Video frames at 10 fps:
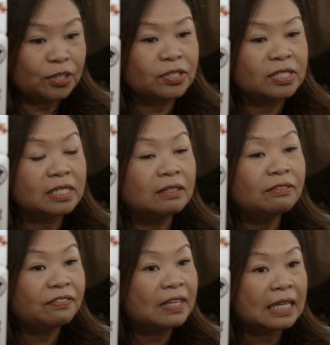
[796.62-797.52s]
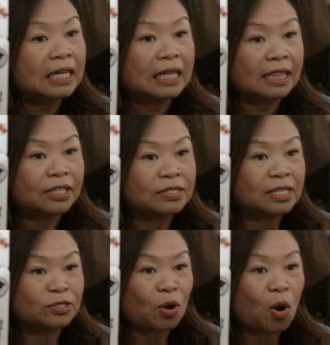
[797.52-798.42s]
you're still feeling like there's
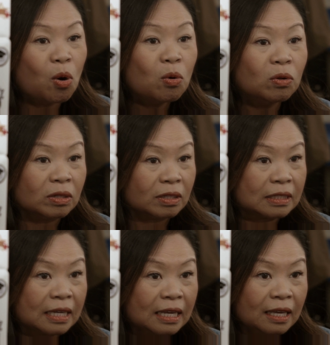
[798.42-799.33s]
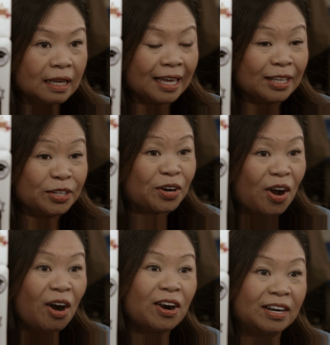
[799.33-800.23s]
this hole in your
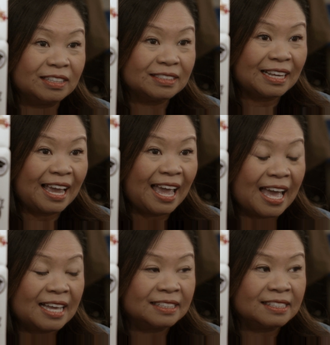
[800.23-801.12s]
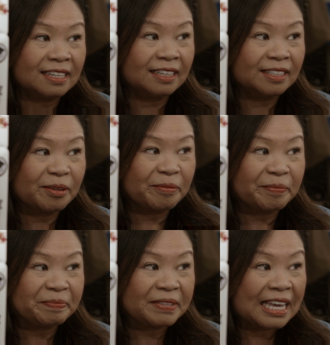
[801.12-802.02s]
heart. And, uh,
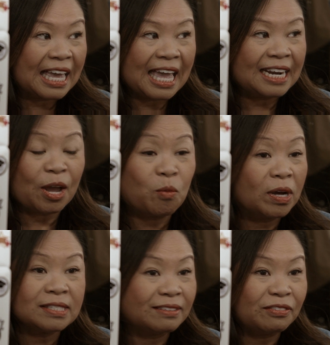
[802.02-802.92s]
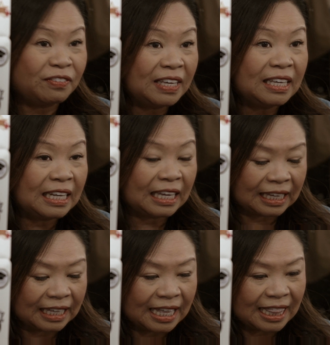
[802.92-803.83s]
and I wasn't
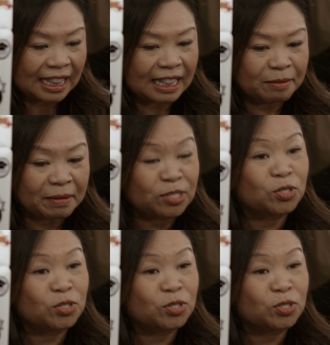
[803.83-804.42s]
feeding my